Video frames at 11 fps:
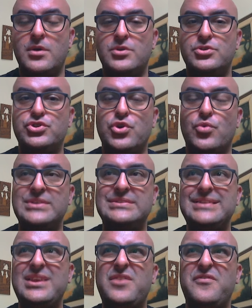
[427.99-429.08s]
So
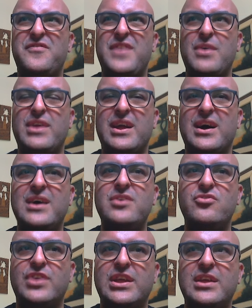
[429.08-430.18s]
instead of very
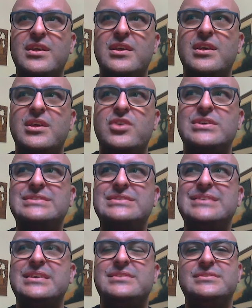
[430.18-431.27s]
hungry, you can
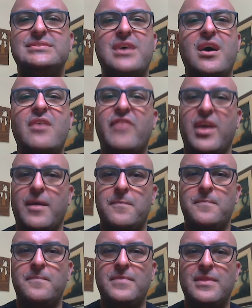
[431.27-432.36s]
say starving.
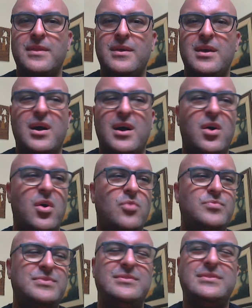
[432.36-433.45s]

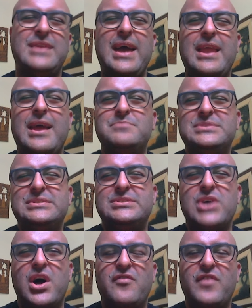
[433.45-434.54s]
Oh, Dad, I'm
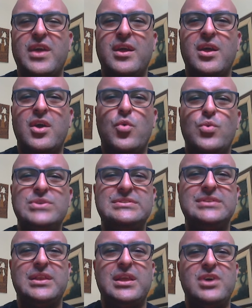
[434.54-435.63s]
starving. Where's
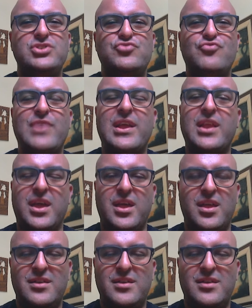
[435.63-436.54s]
the lunch ready?